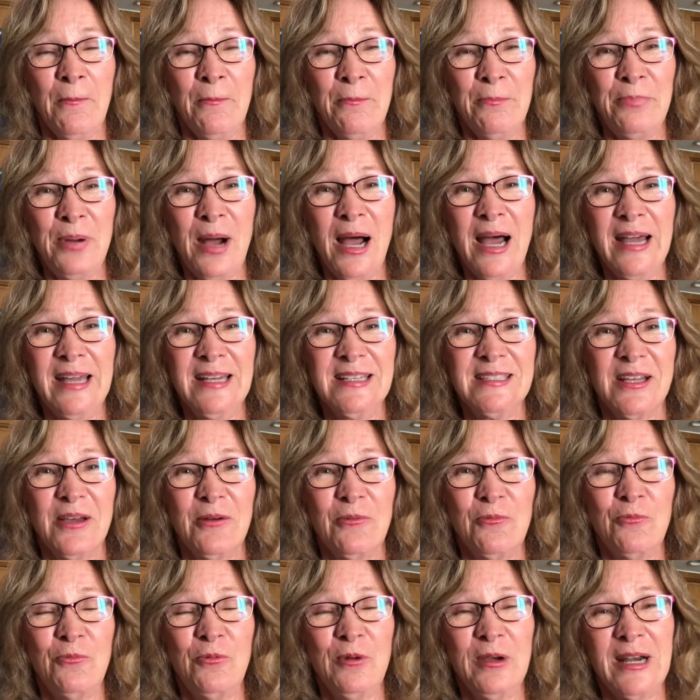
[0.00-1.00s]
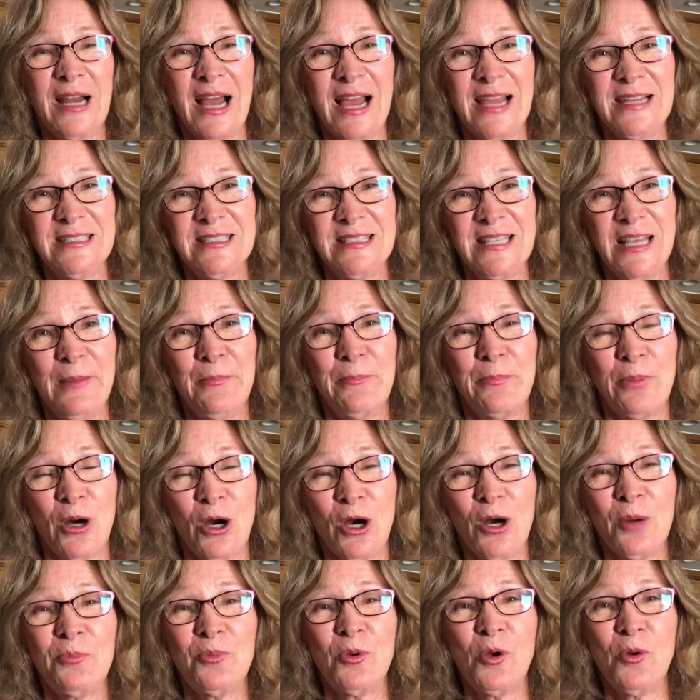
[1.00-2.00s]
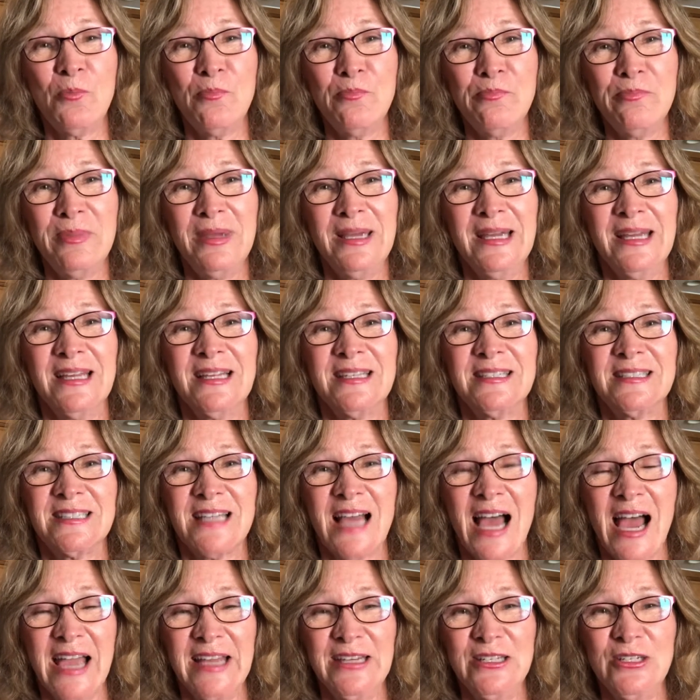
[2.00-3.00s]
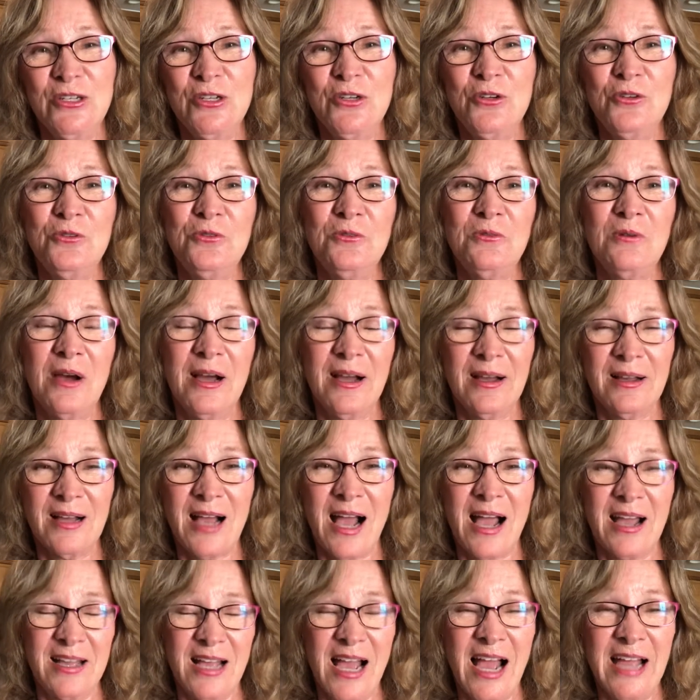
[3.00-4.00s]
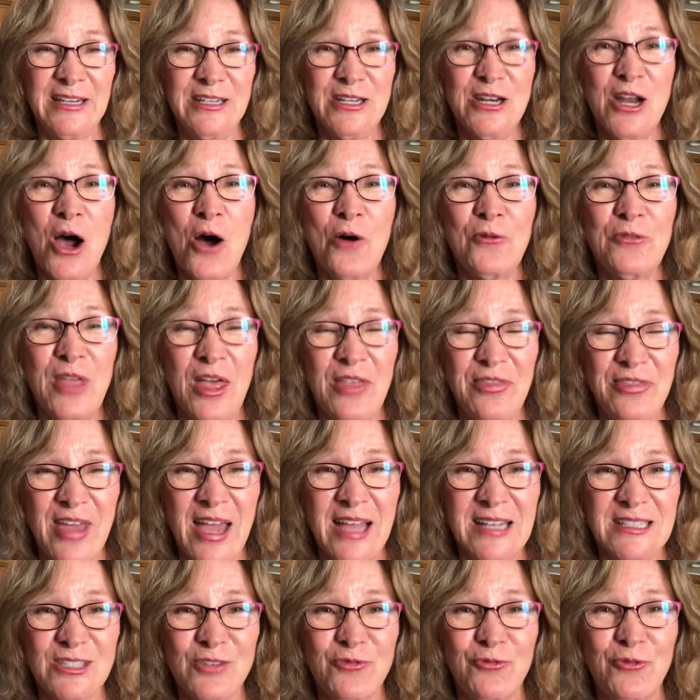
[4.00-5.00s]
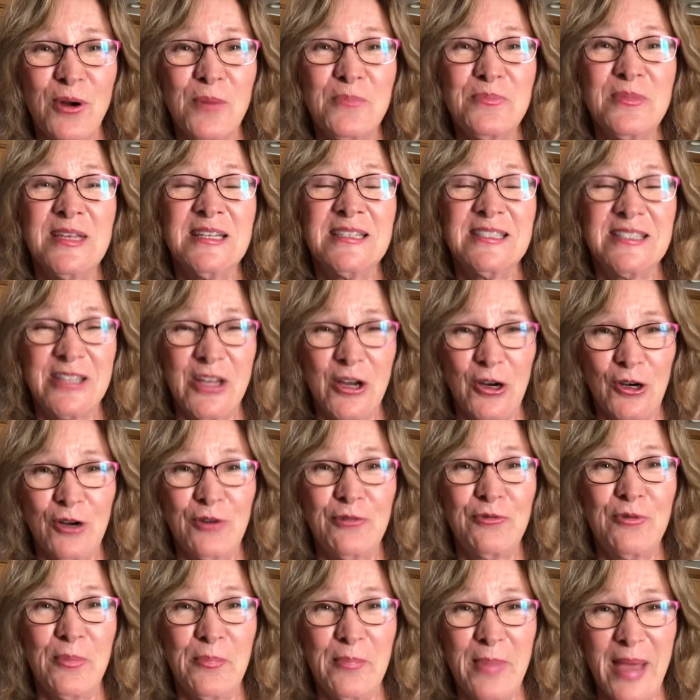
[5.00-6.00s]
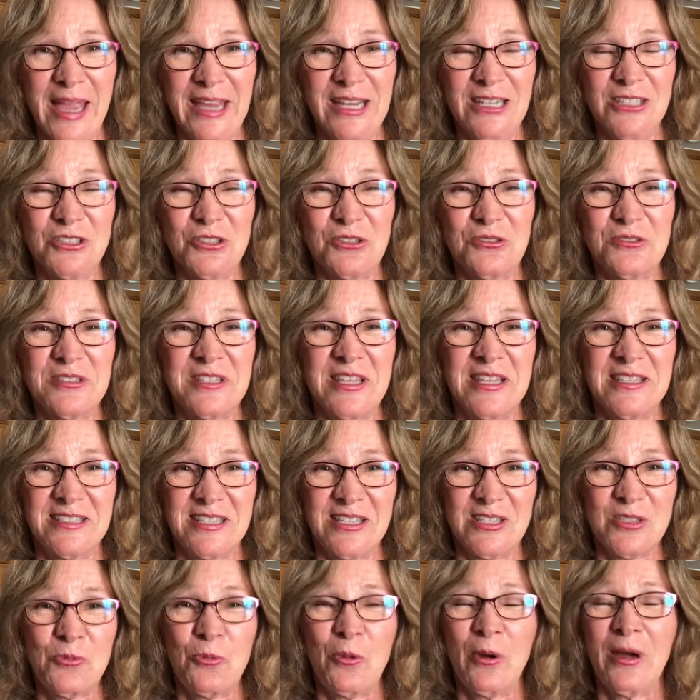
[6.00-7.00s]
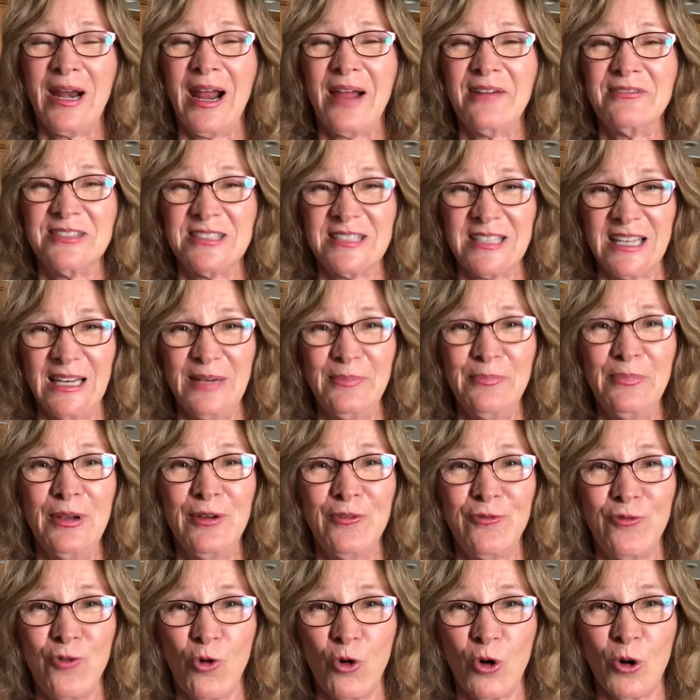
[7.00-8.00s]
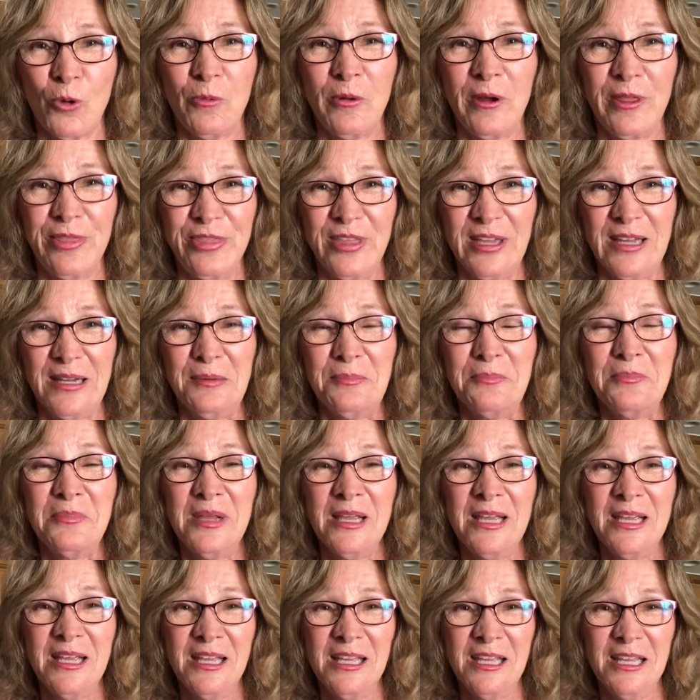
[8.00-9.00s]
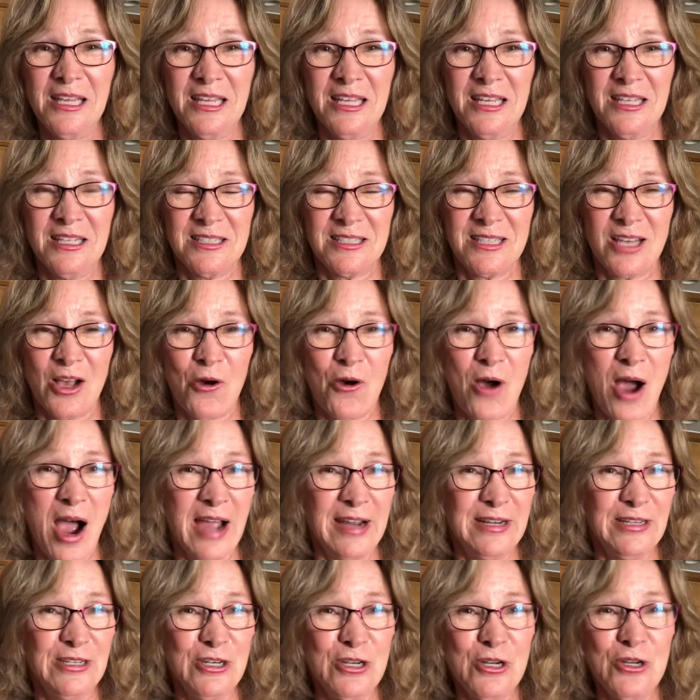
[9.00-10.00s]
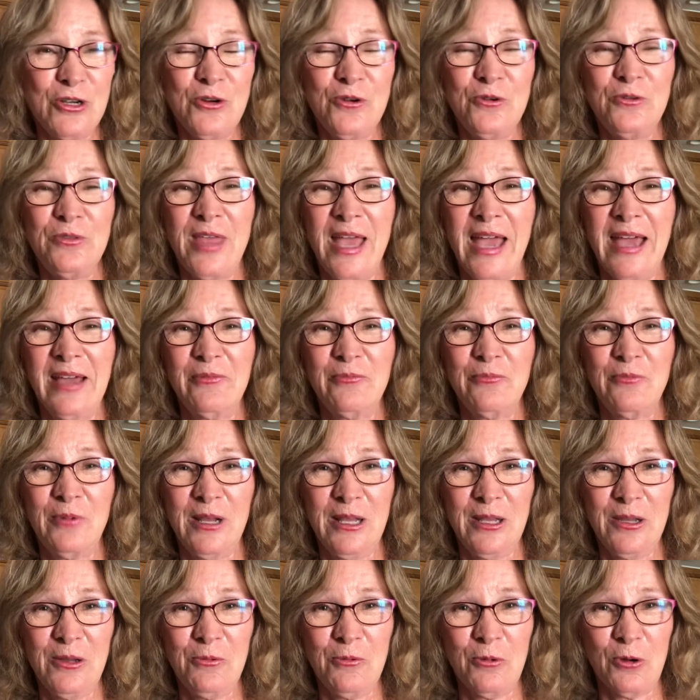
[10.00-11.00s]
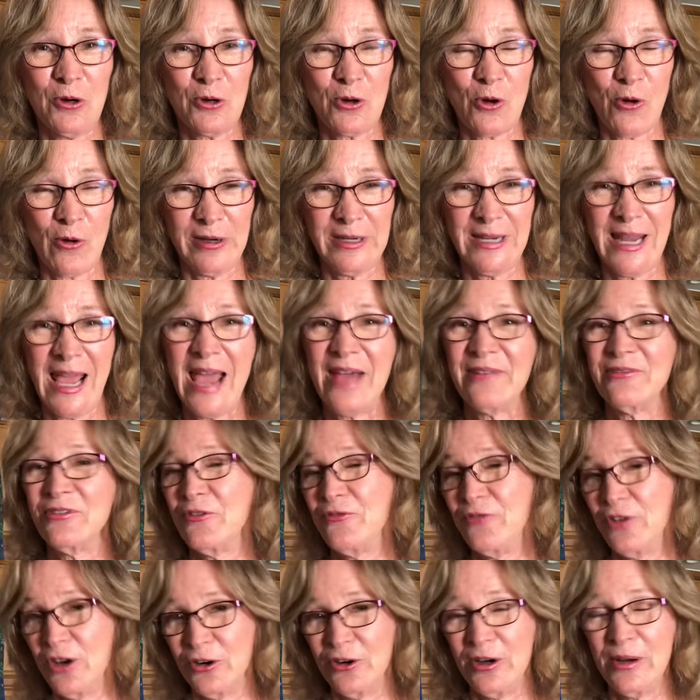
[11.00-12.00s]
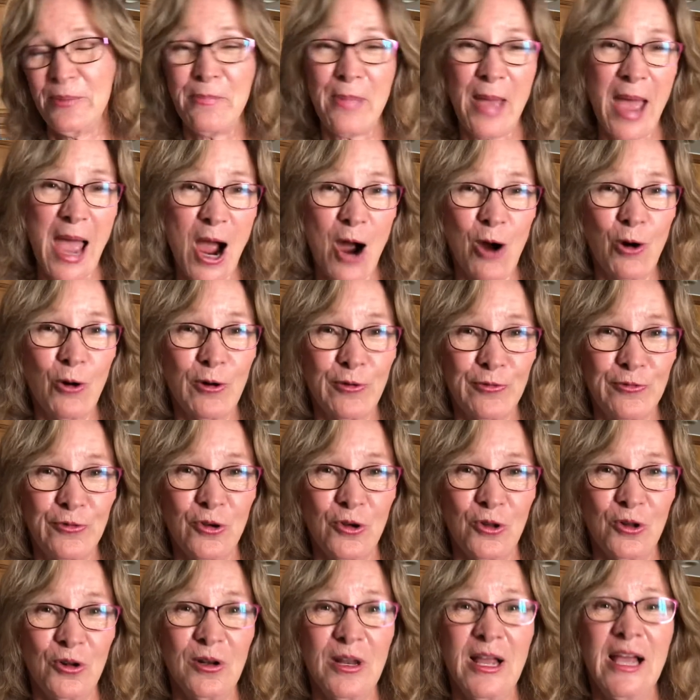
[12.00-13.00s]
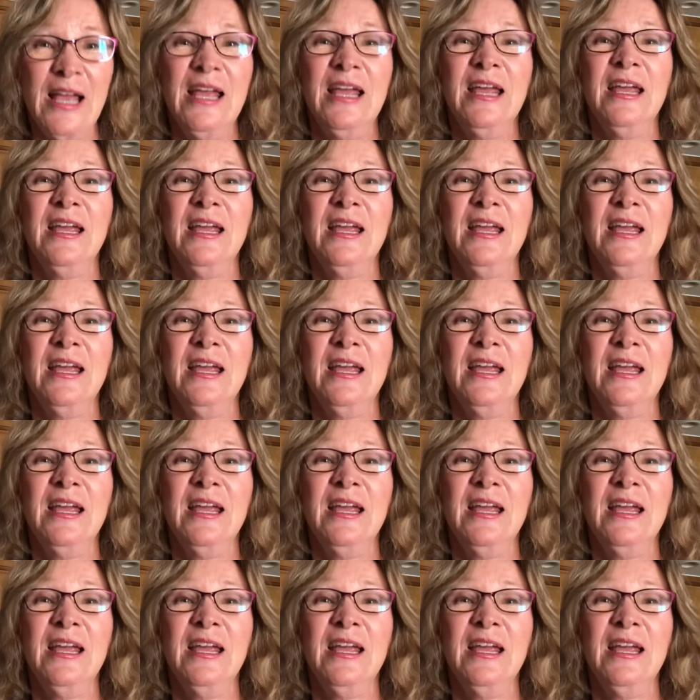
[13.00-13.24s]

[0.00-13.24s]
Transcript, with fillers: But when I see purple mist, I knew I, I know that that's from the seraphim angels. This is what I've seen before with them. So I knew that we were going to have a very powerful